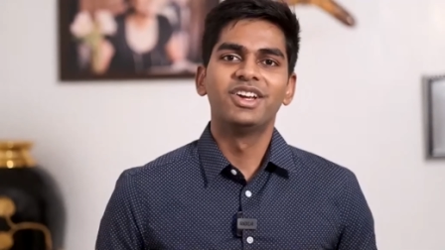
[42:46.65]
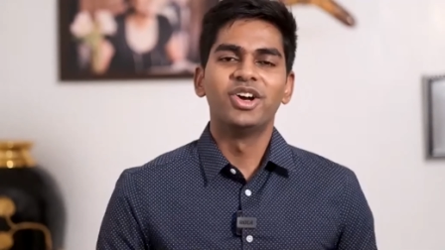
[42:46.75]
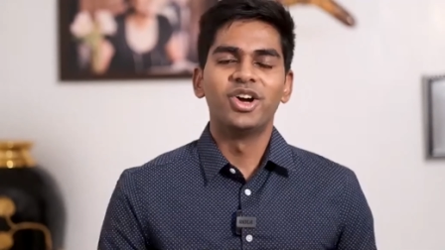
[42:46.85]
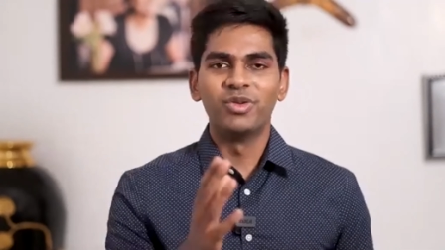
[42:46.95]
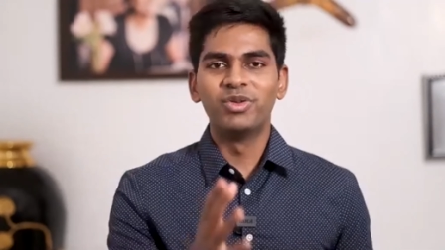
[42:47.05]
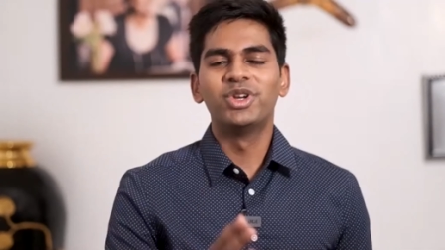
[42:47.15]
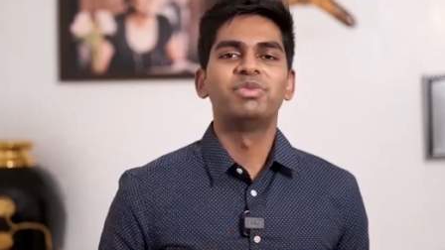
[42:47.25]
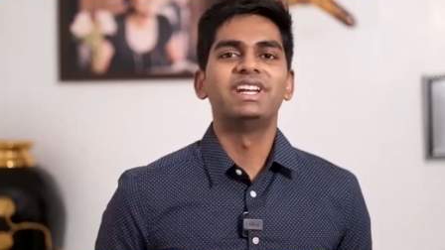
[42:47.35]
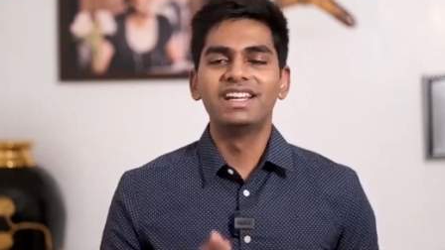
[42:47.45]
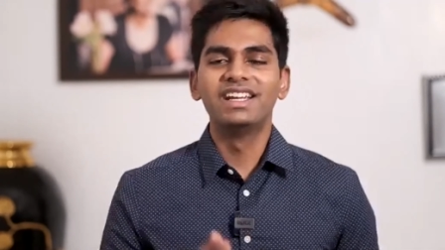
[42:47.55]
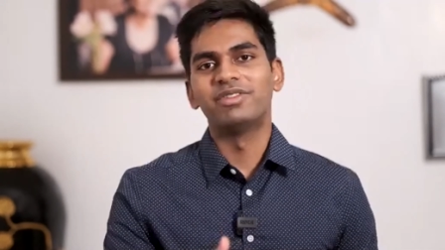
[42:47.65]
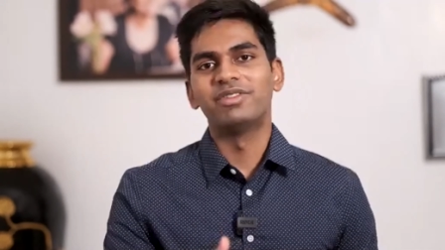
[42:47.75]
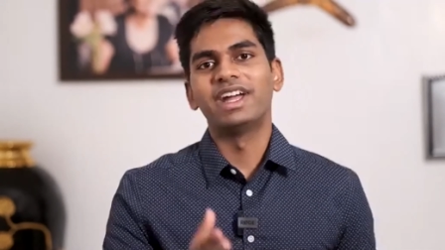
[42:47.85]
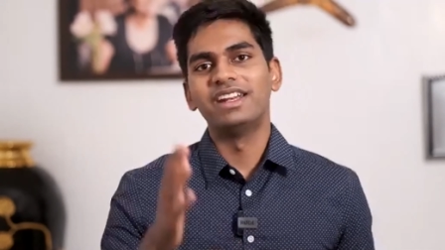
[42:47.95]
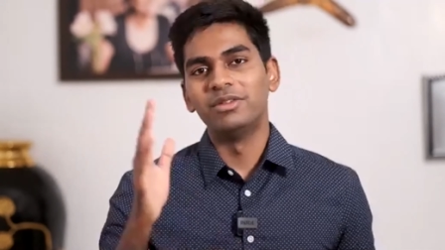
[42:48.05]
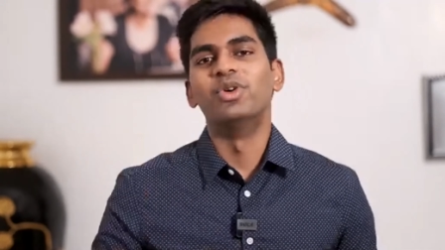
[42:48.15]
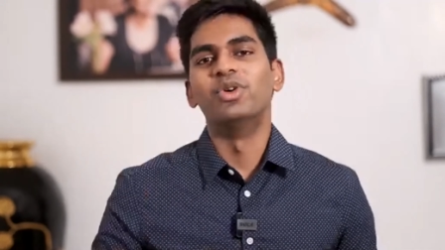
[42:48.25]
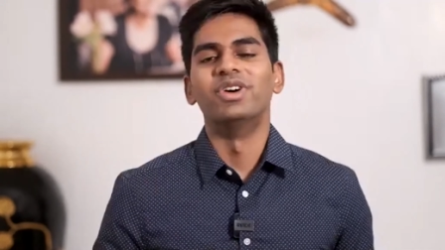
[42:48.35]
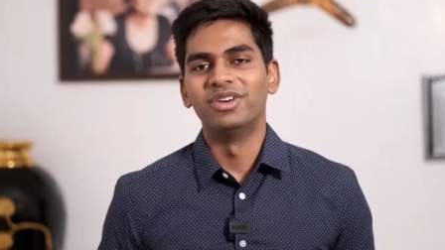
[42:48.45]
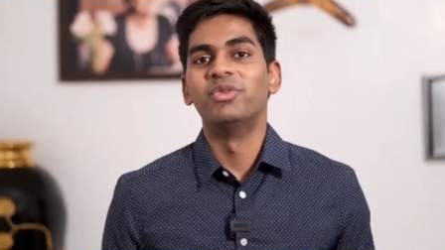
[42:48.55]
or would you be dignified and
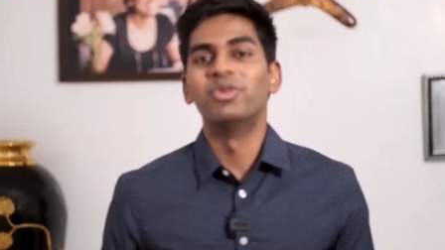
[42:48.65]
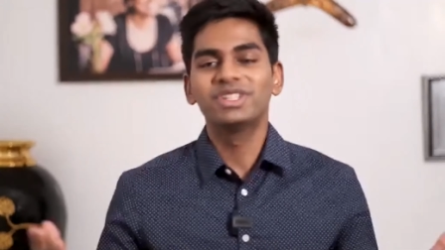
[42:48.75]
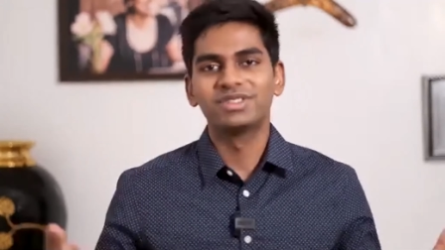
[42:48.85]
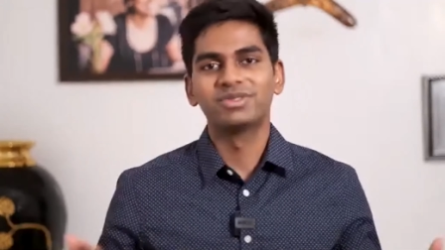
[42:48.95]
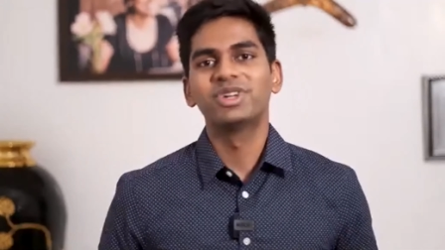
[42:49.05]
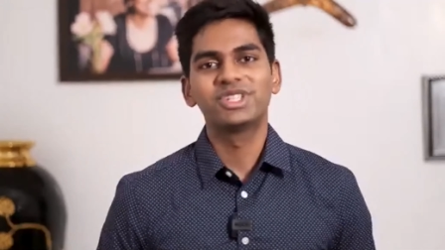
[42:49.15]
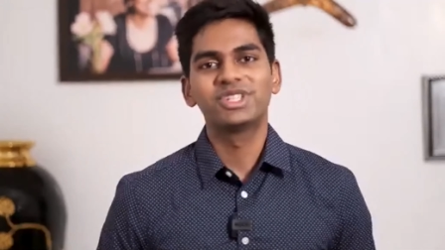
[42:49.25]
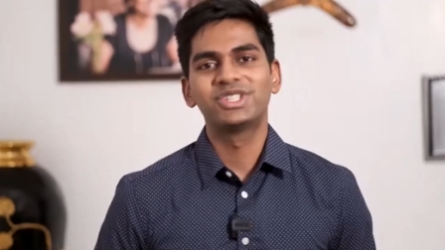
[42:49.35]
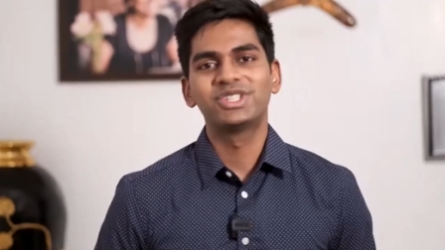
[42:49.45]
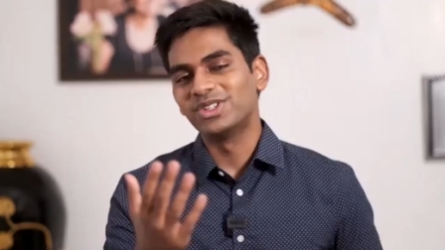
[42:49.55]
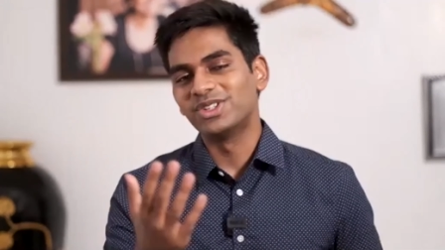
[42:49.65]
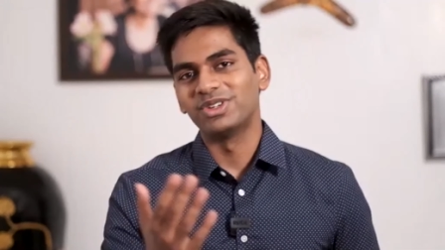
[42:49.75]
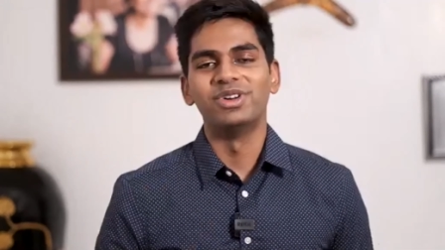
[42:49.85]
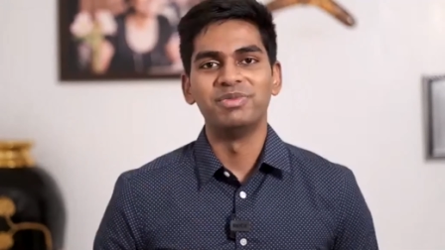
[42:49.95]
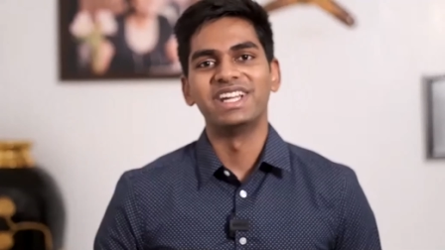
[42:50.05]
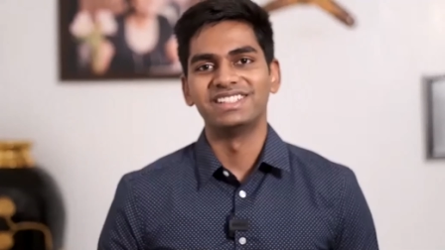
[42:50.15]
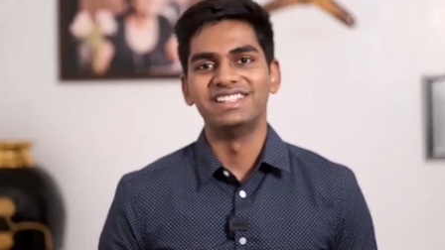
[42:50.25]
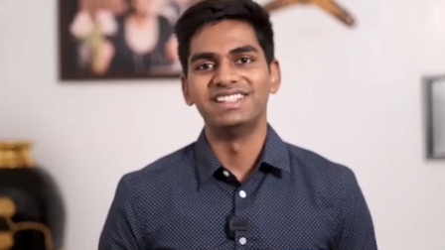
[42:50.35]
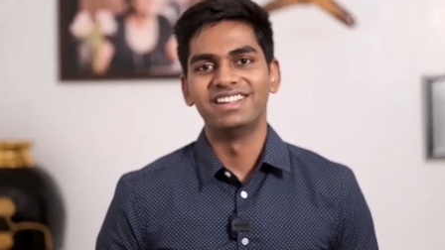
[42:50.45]
poor what's what choice are you going to make today